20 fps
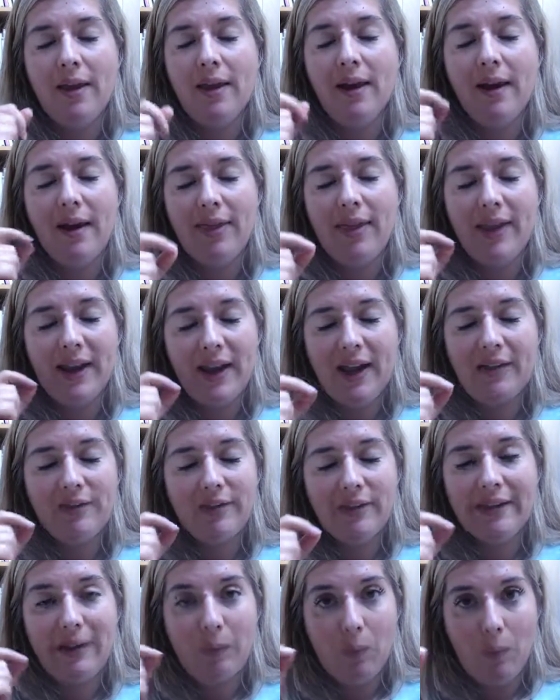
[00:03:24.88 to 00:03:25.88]
and then I have to
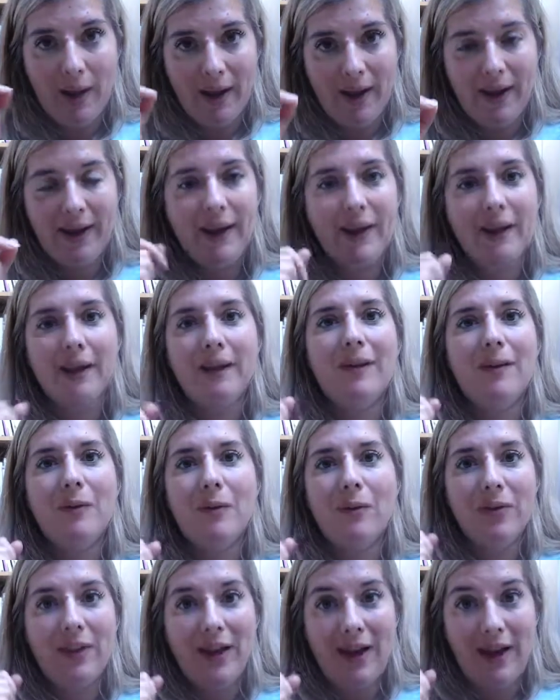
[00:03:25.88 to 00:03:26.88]
say why,
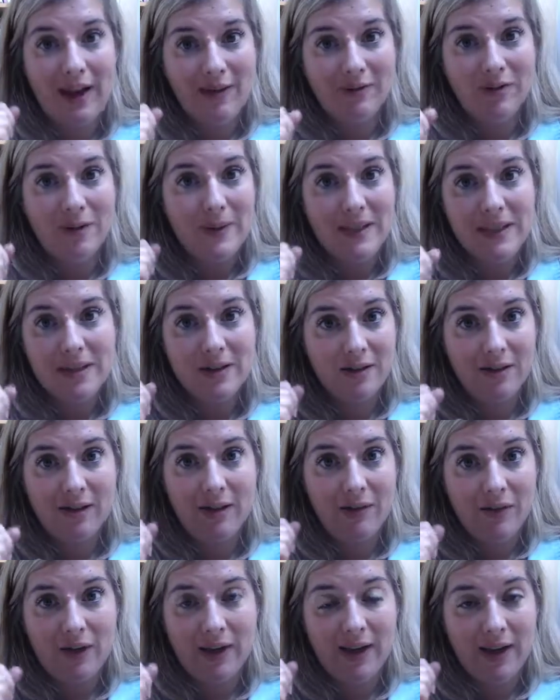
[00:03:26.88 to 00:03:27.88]
that I have to make dinner
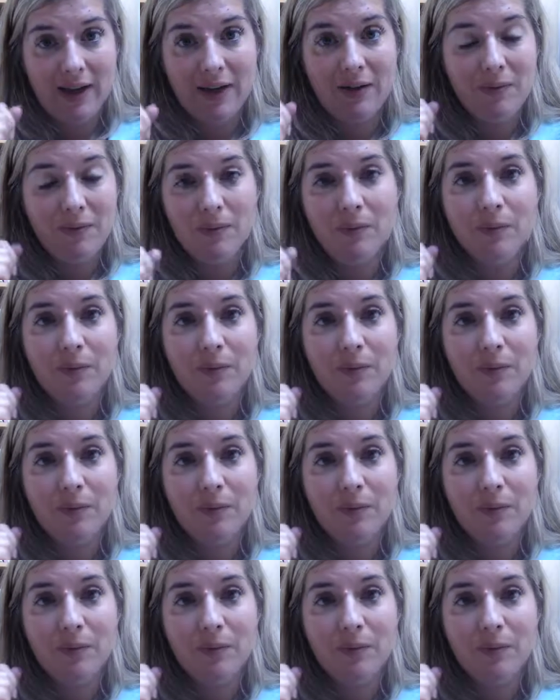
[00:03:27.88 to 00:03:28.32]
every night.